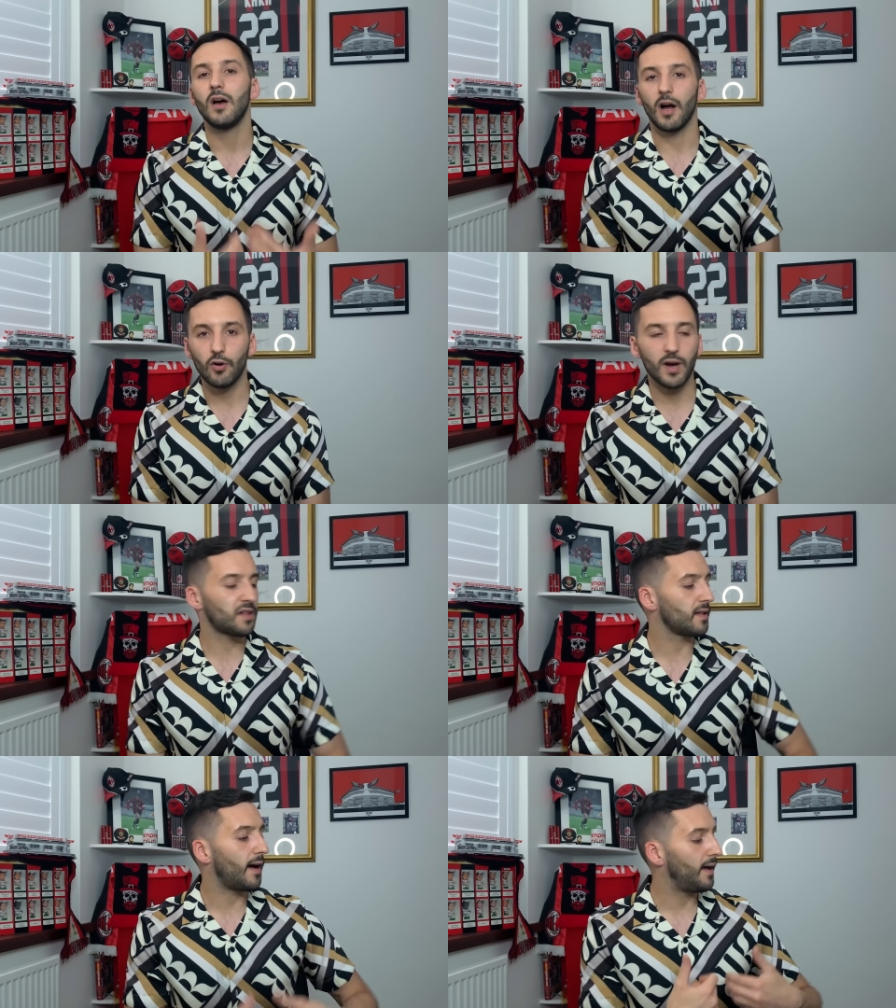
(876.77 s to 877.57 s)
I got
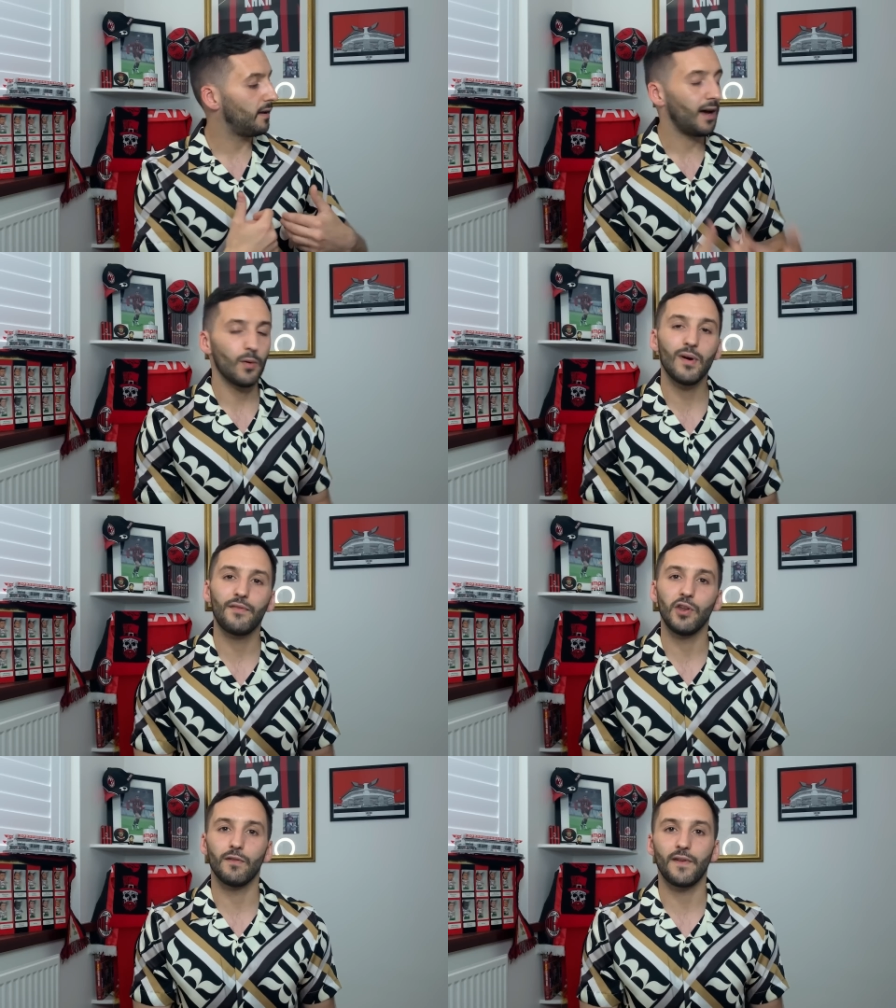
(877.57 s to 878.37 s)
excited. I went
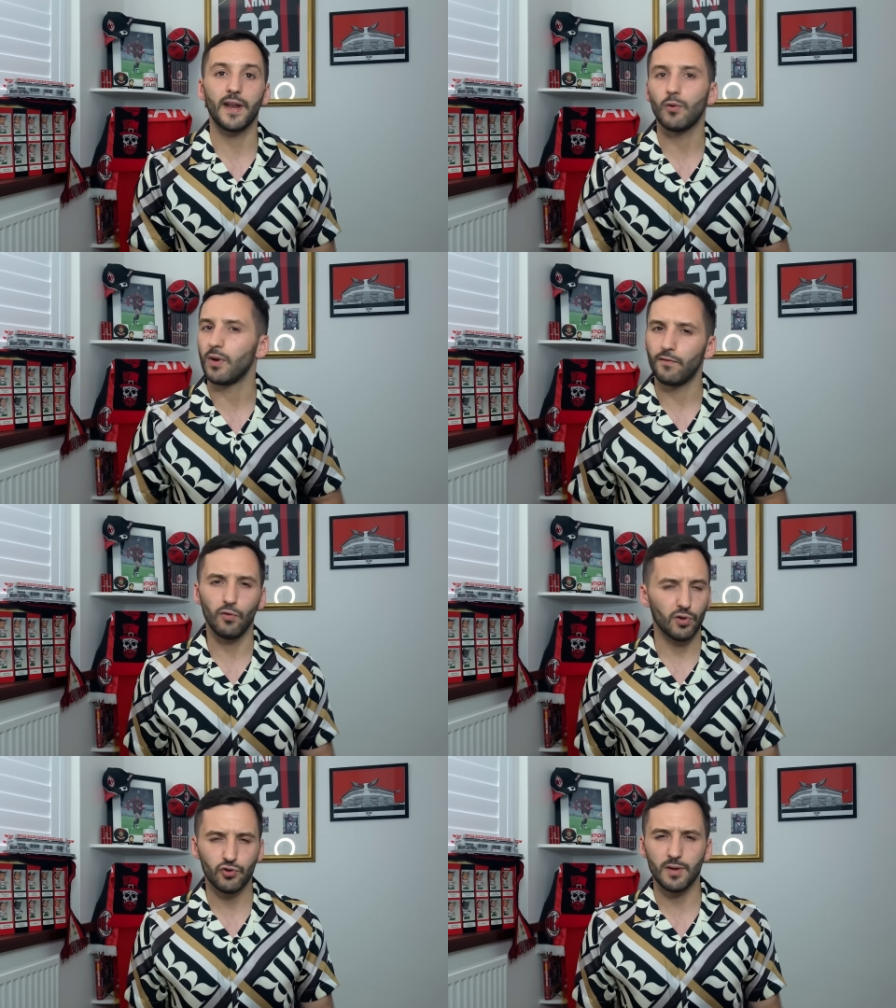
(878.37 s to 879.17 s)
for the authentic one. I
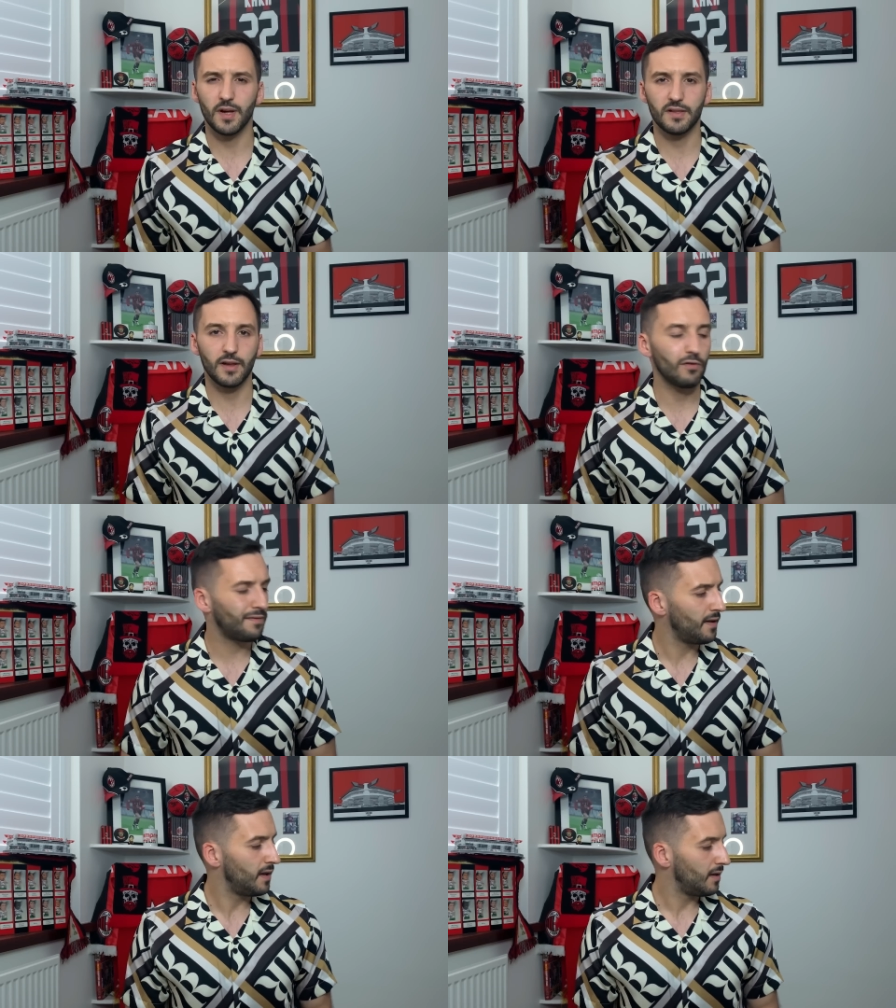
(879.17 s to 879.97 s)
thought treat myself.